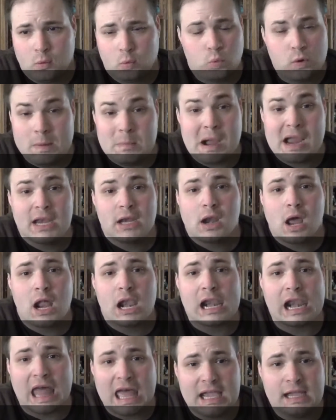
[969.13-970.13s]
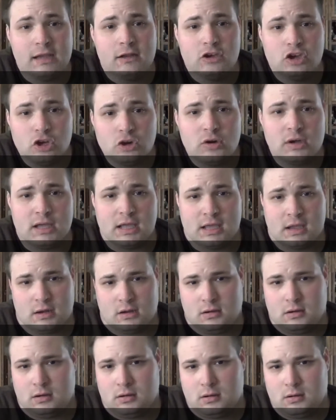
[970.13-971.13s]
we might not like doing
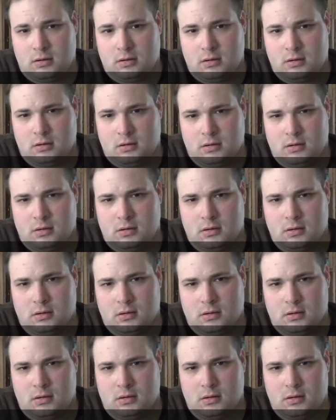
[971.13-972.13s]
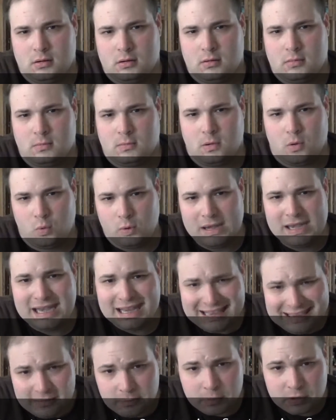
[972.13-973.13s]
it, but we
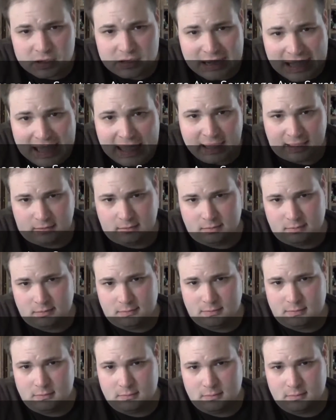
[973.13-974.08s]
need to protect.